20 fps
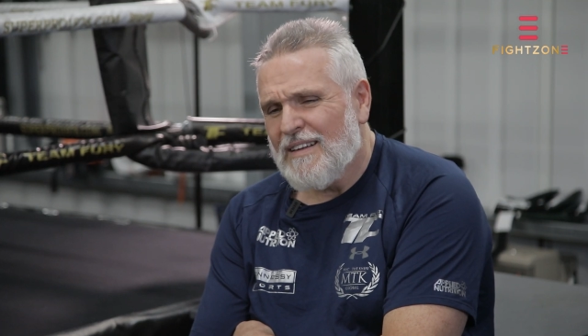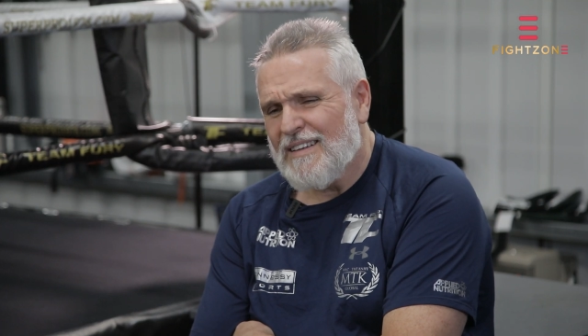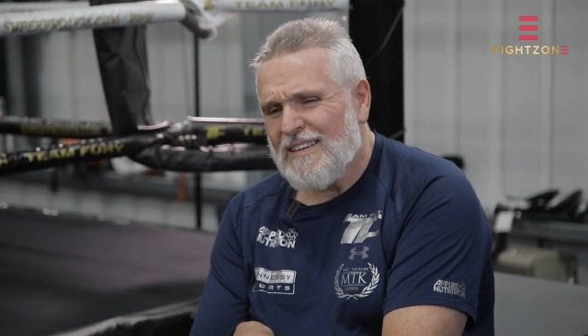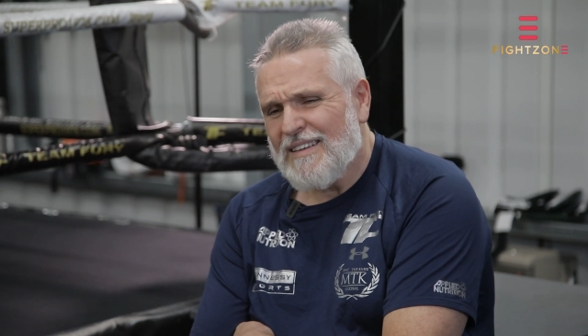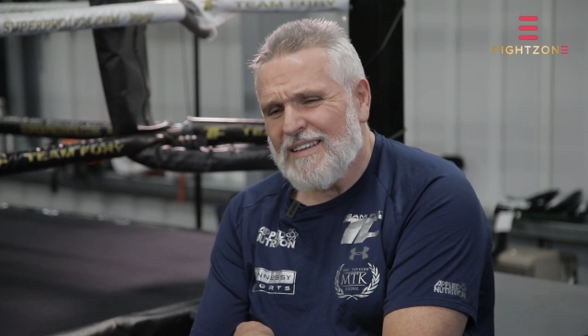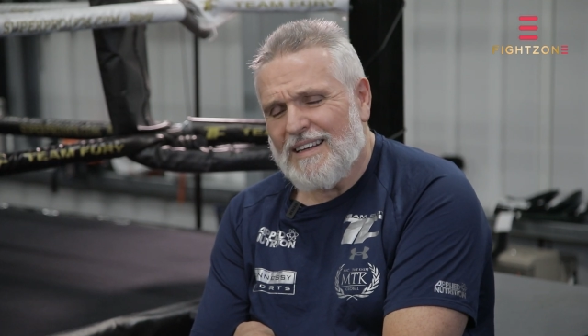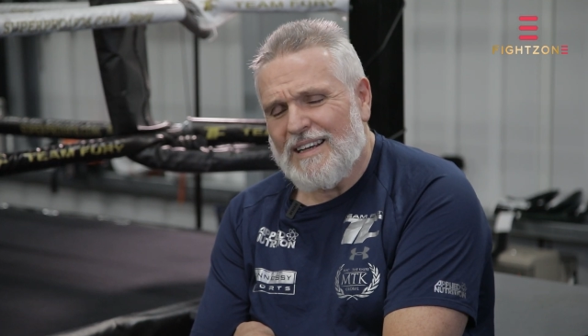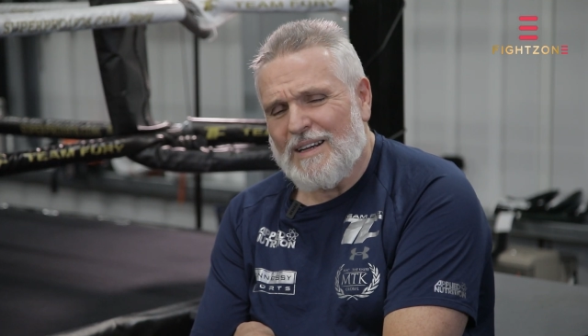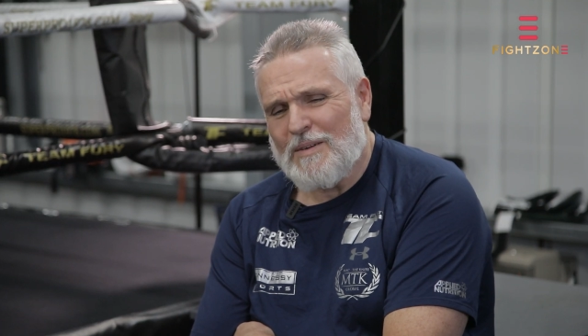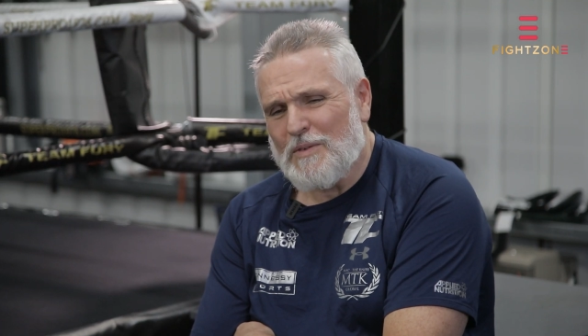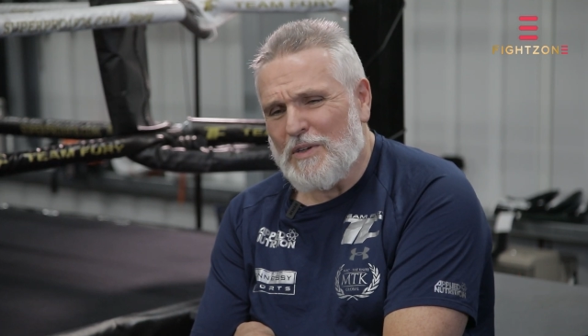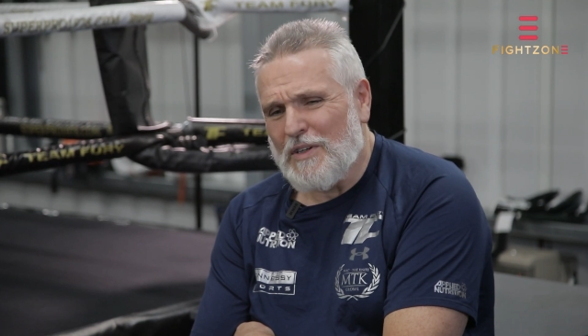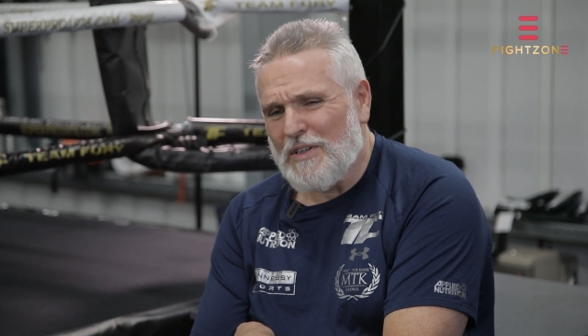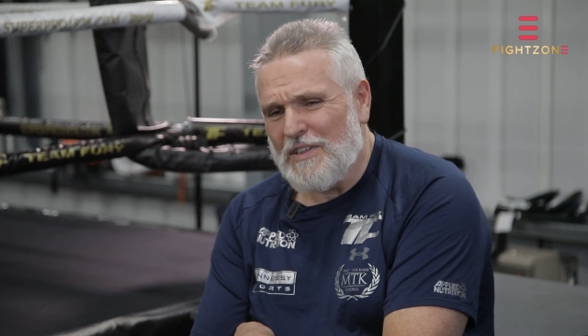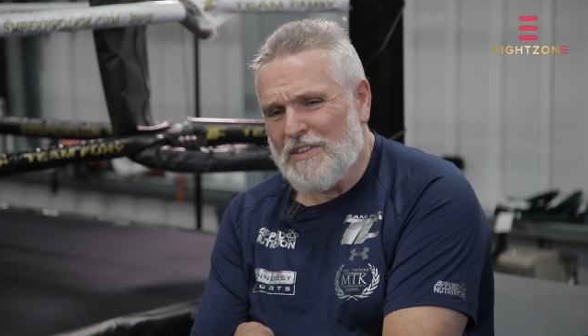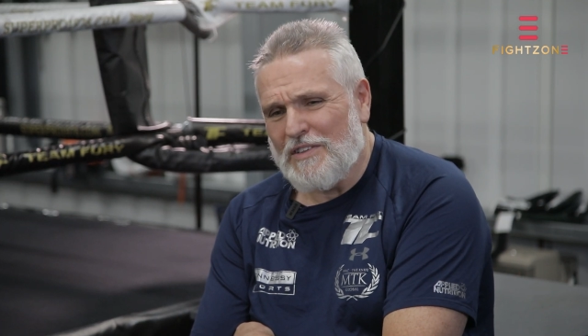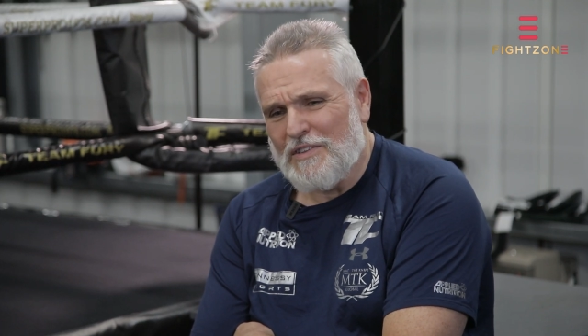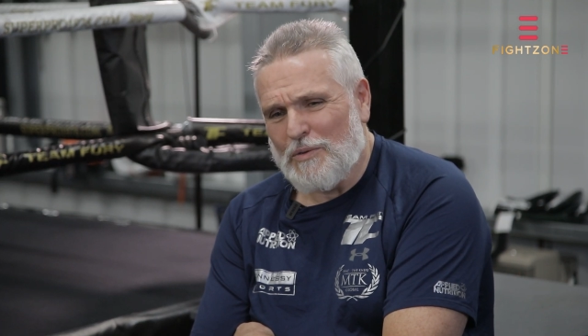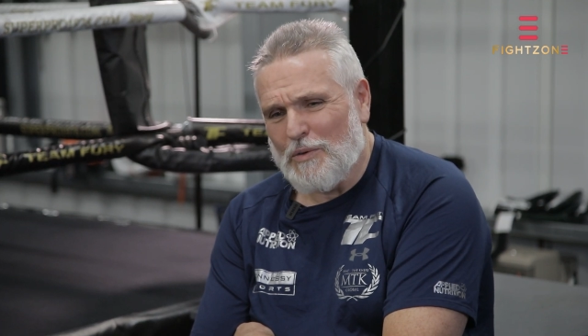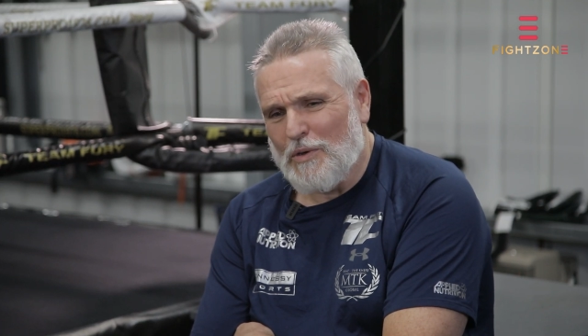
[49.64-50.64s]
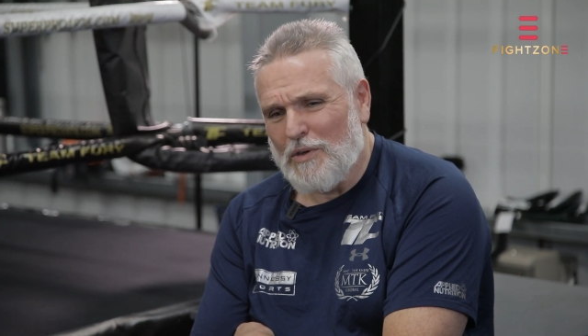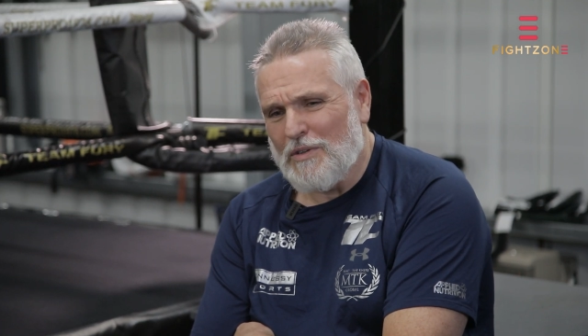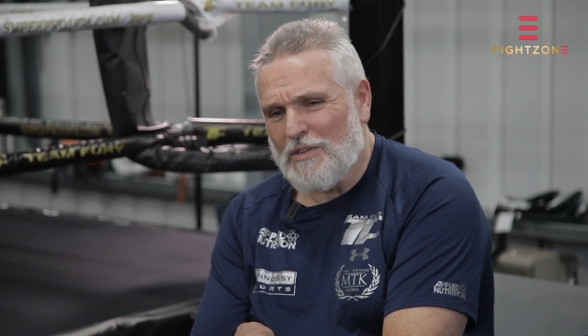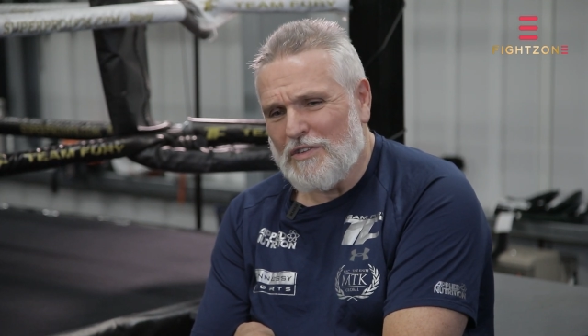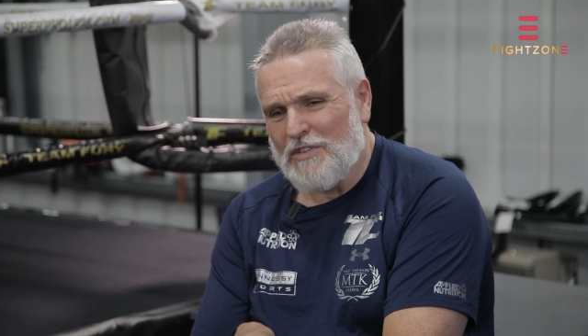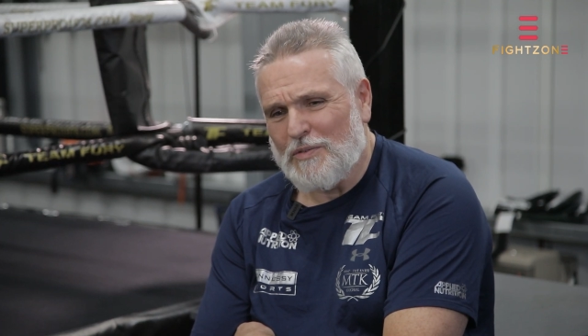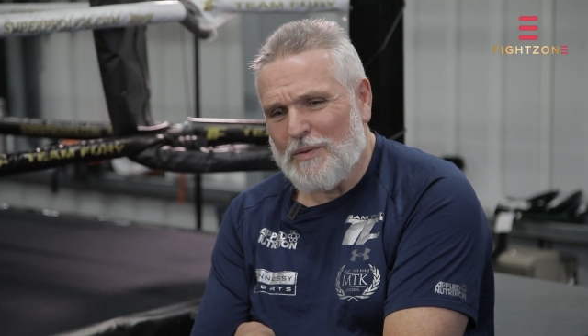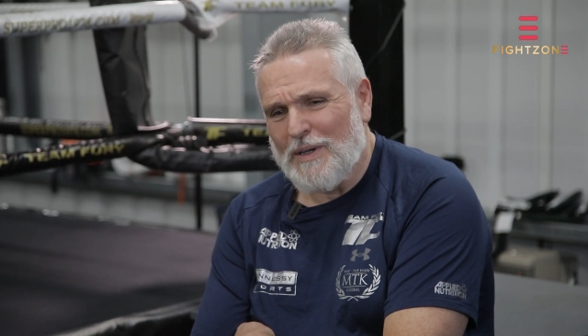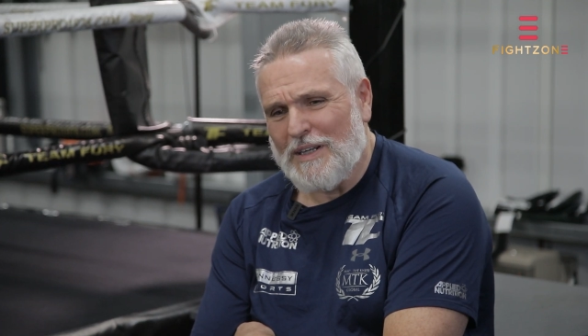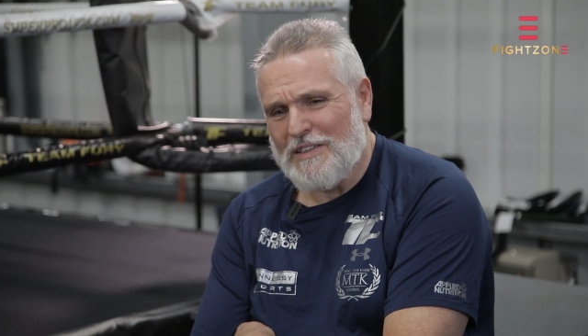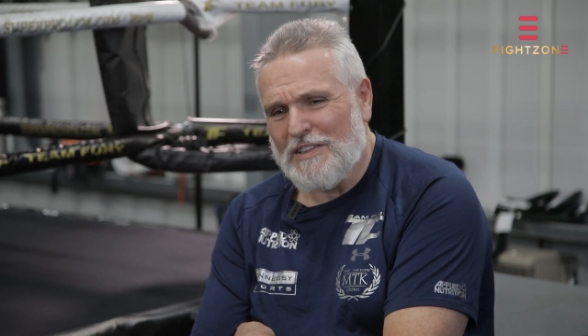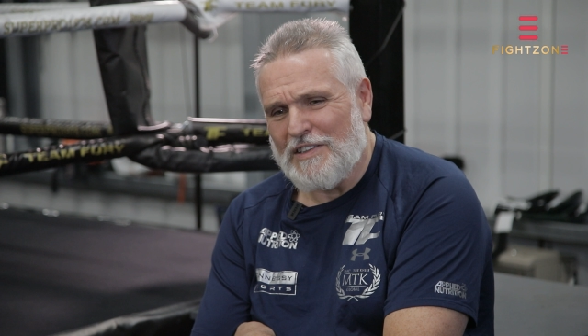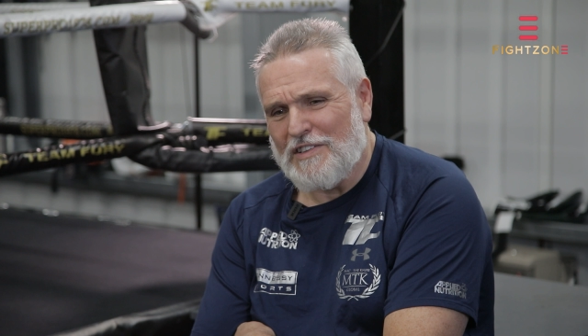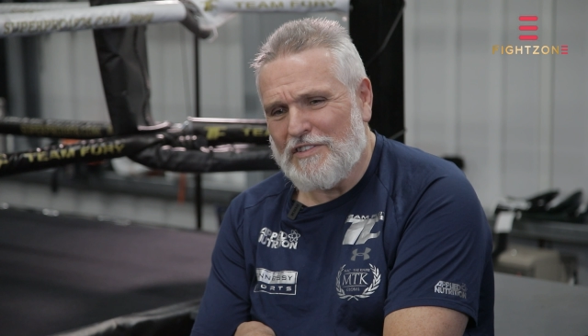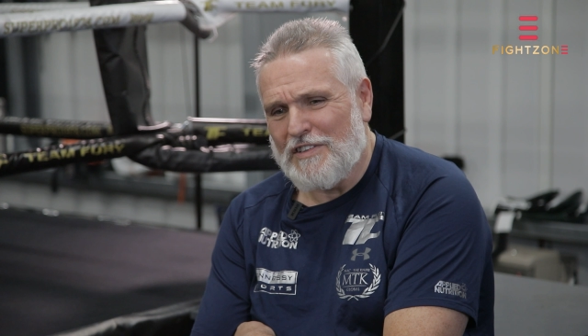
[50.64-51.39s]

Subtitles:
Yeah, I'm not into all the sweaty